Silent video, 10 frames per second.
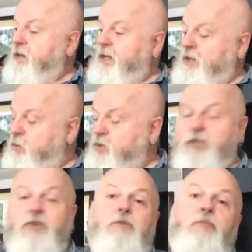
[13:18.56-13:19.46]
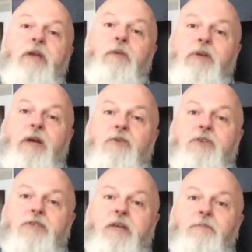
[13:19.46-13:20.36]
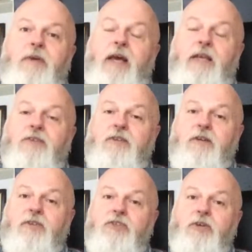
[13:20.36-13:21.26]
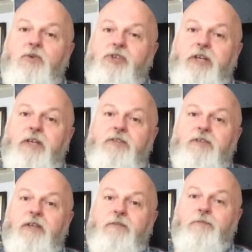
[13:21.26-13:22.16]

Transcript: And of course it couldn't be anyone else except Alexander Solzhenitsyn.